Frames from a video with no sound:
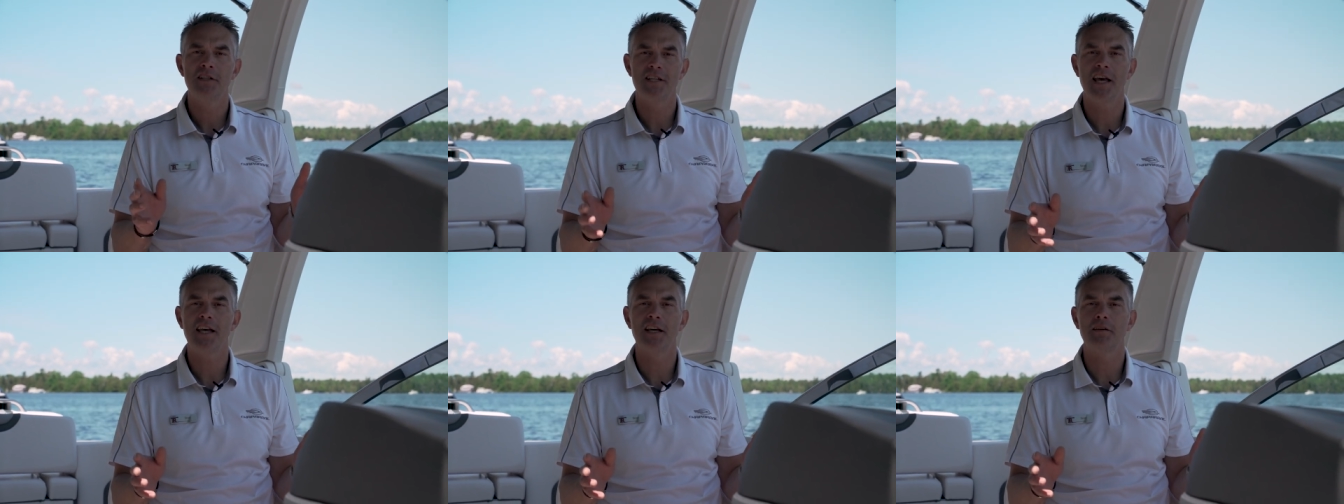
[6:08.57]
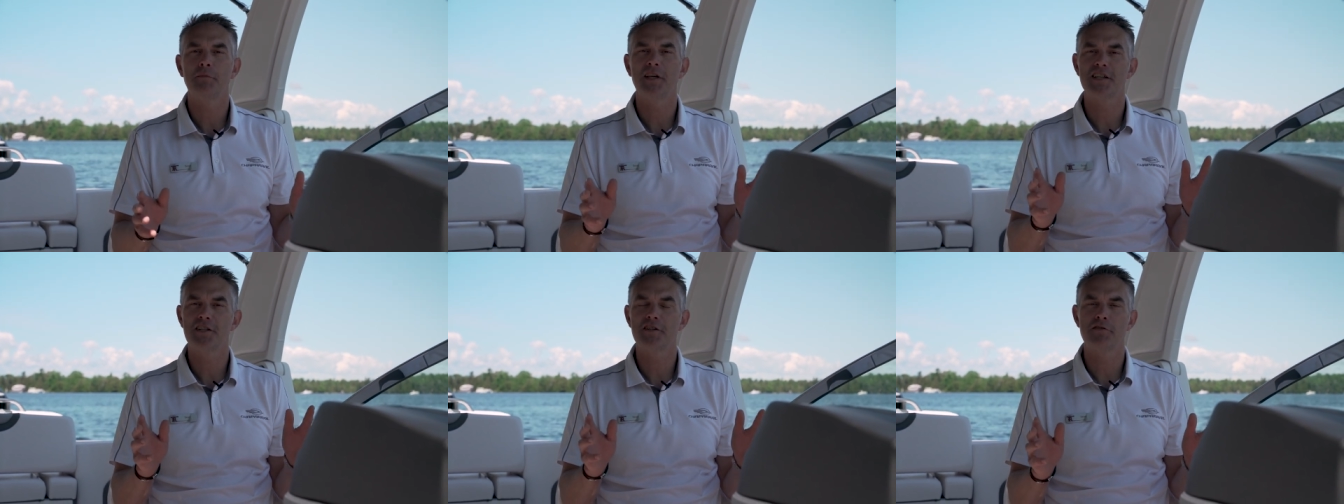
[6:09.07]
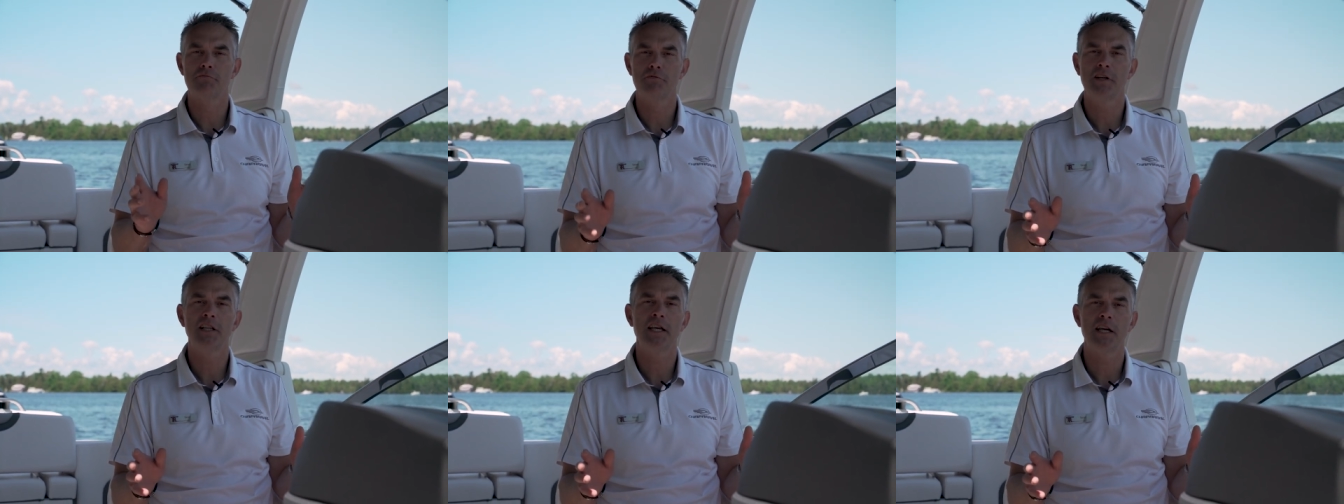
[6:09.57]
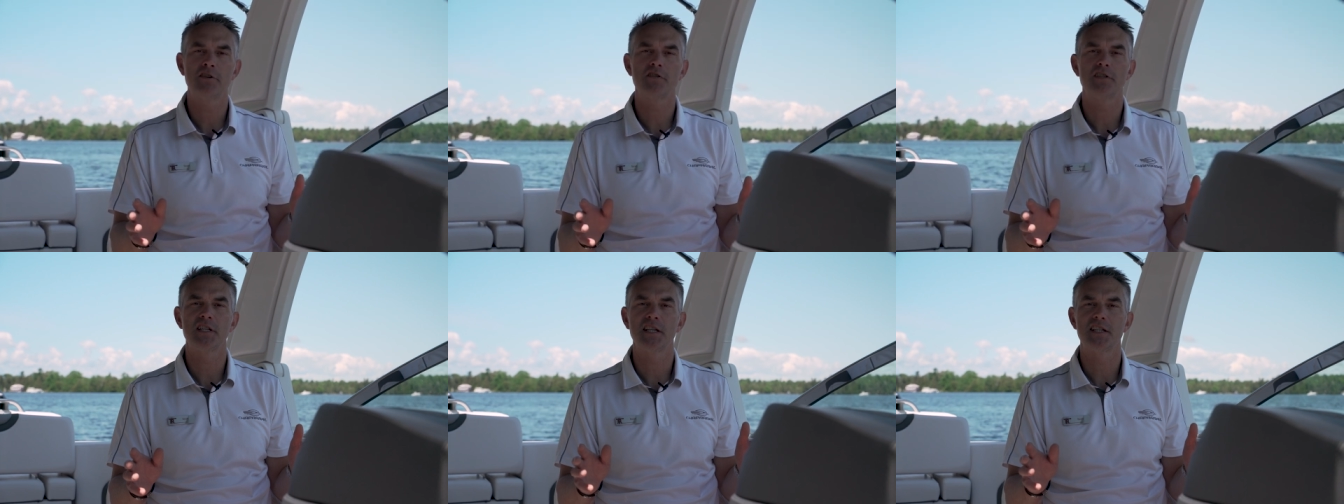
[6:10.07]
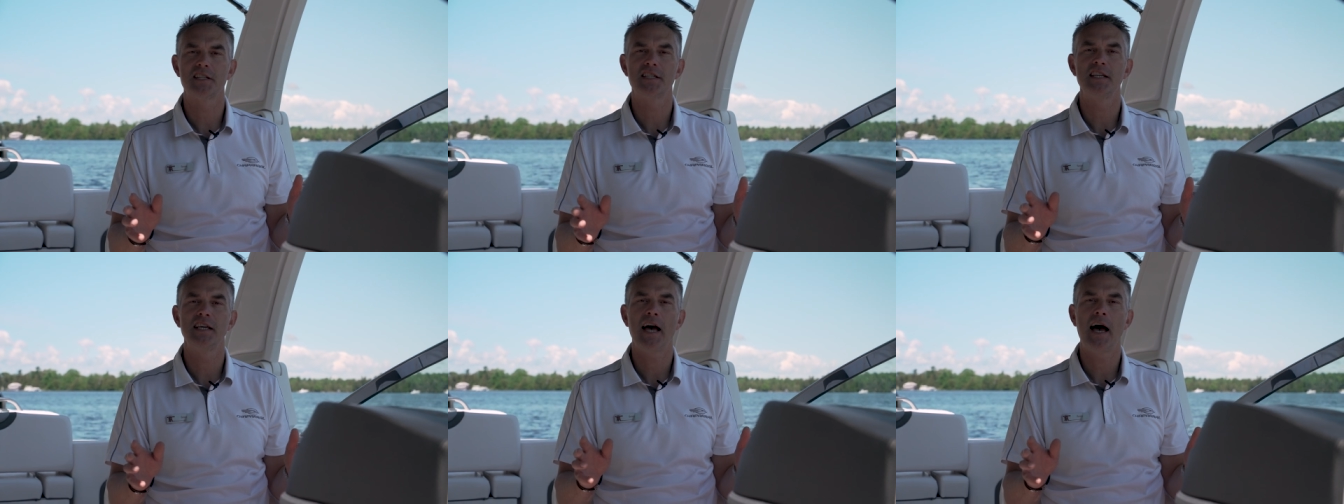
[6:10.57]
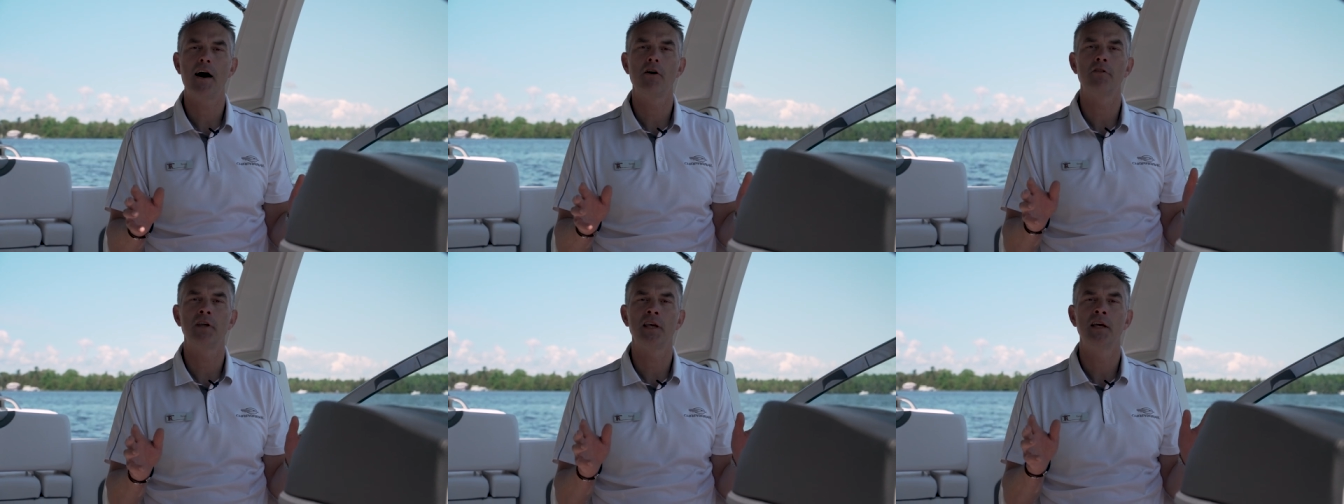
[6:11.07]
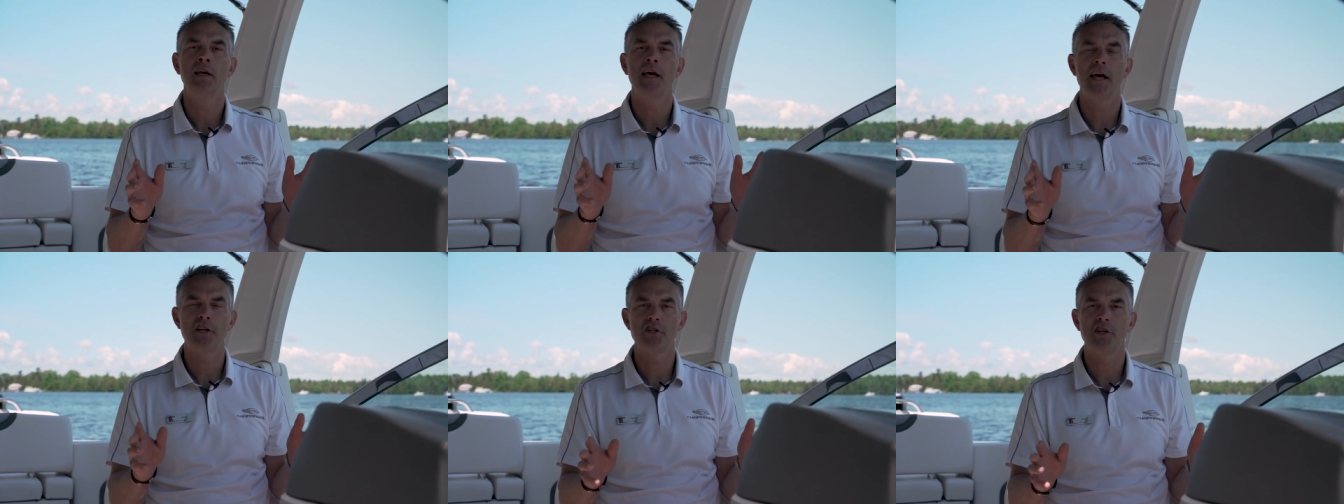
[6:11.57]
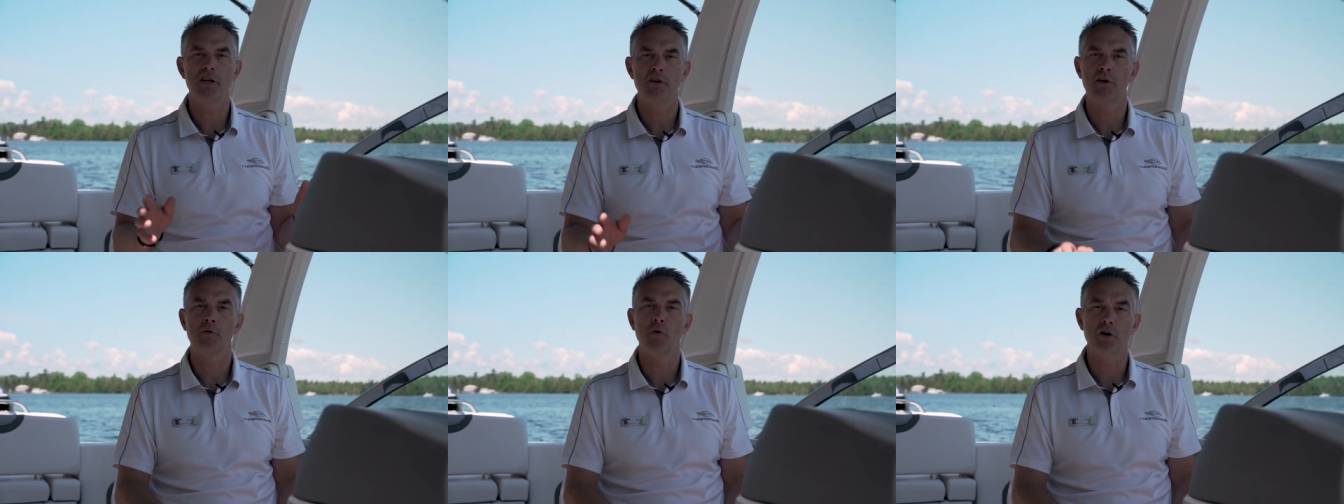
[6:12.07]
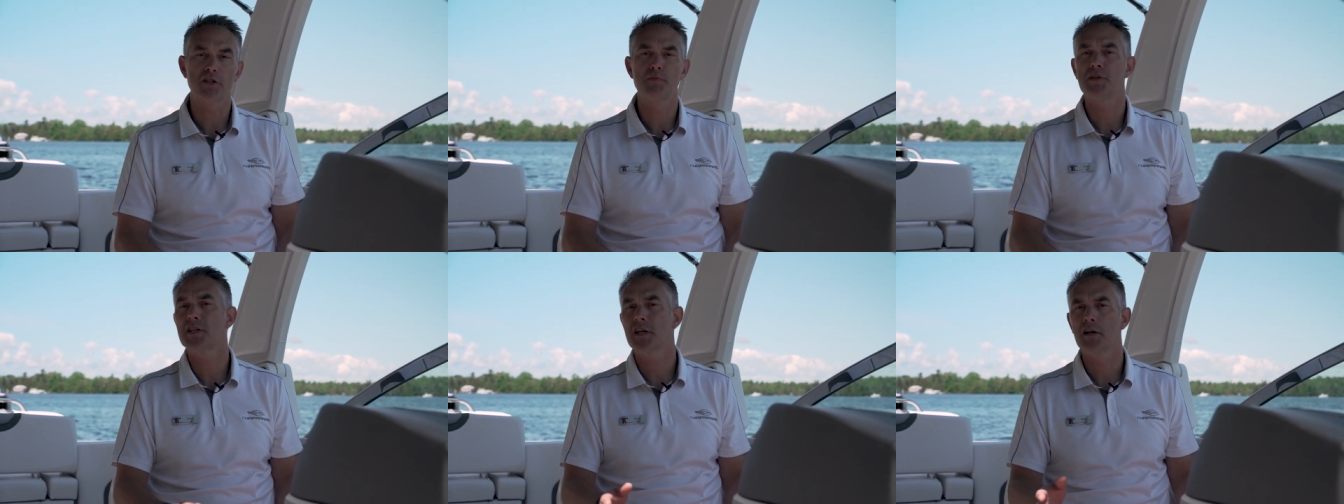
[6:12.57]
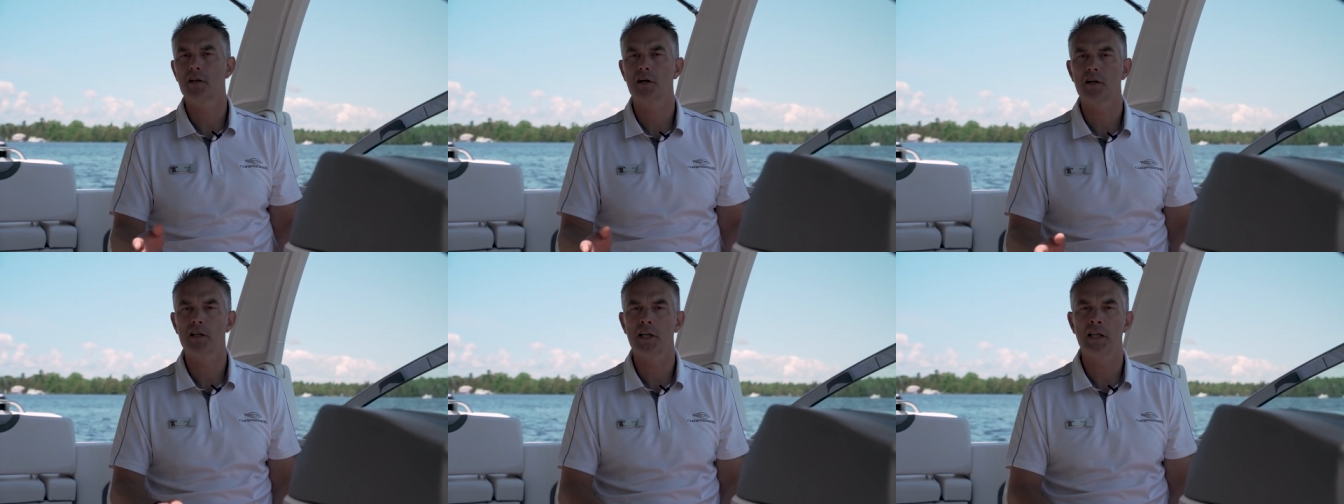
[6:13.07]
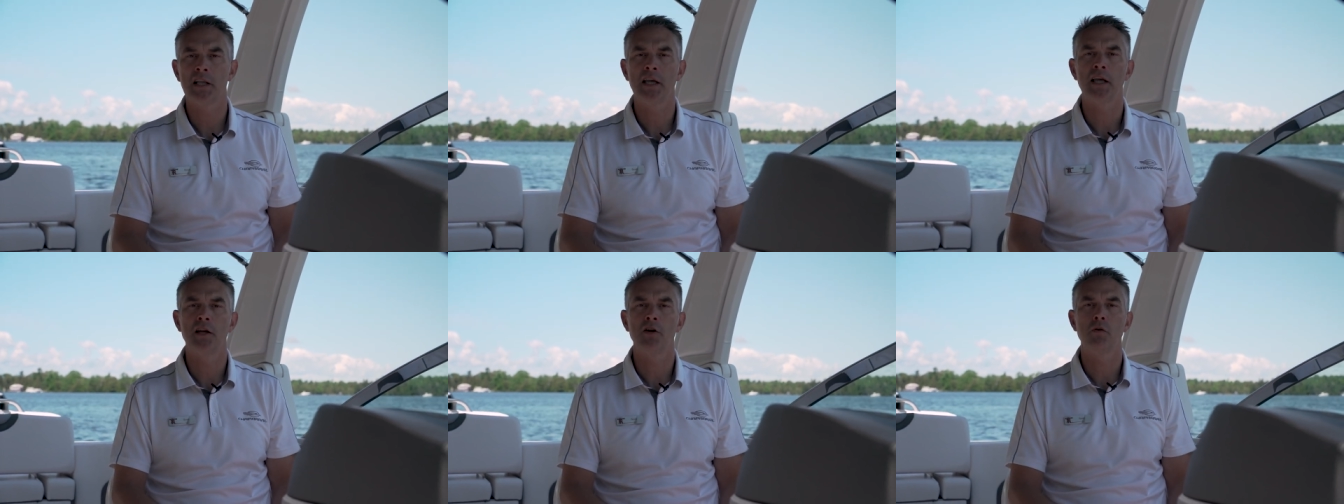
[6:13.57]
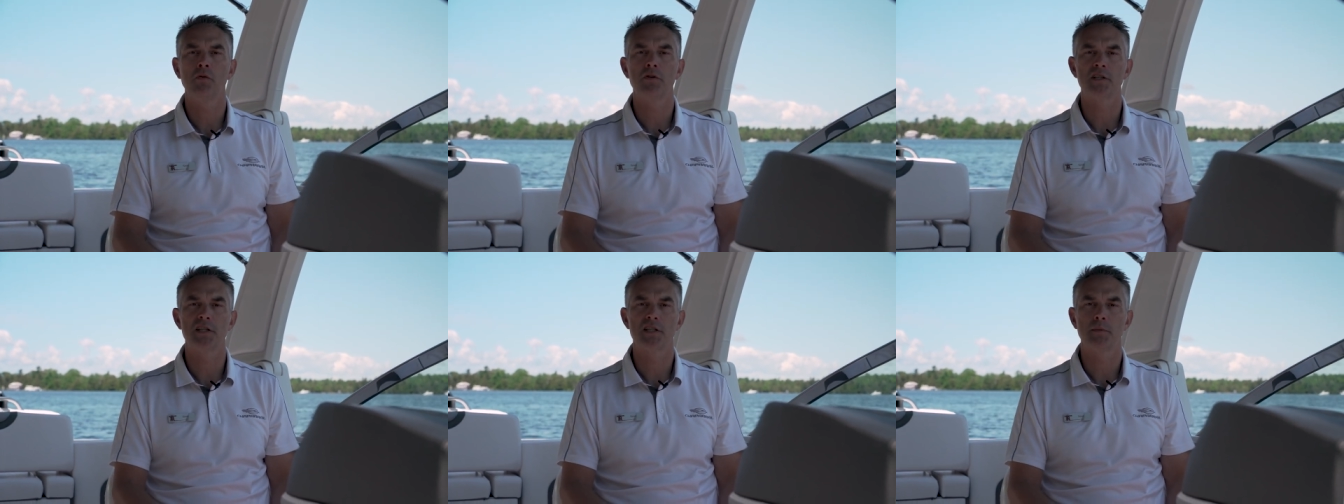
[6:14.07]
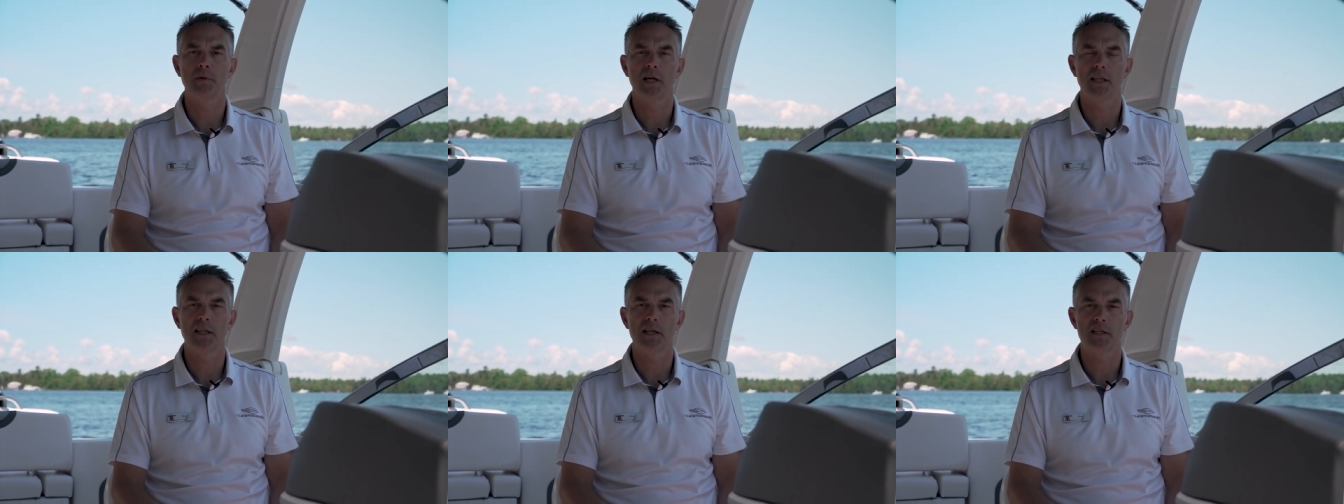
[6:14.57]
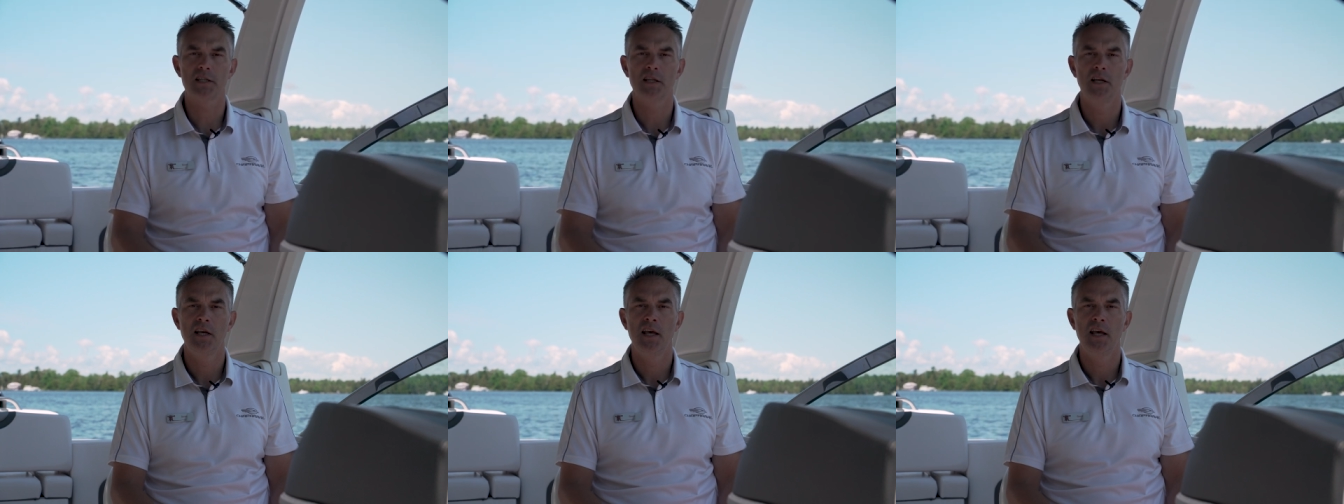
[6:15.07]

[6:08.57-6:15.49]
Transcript: take it, because it's really interesting to see how the engineering works, particularly in an old system like this.